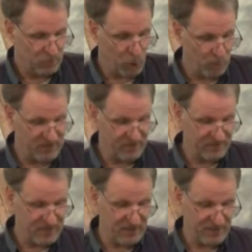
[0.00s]
Romans
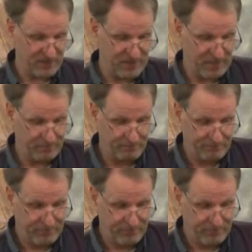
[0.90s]
15:13.